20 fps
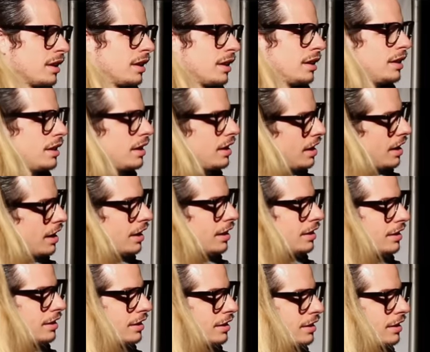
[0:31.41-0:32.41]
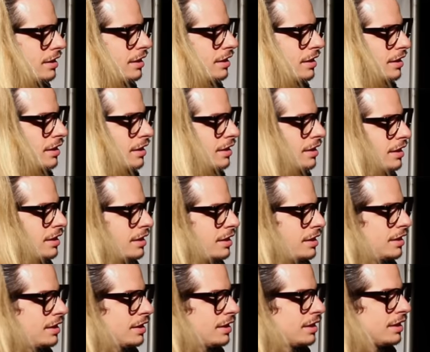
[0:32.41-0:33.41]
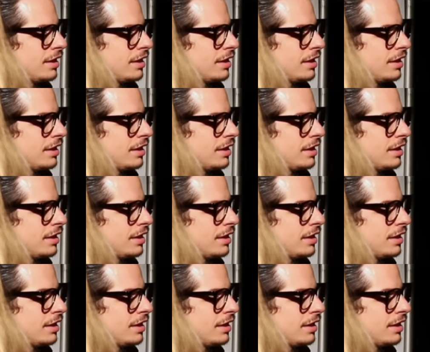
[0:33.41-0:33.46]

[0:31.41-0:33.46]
No words are spoken by the person on screen.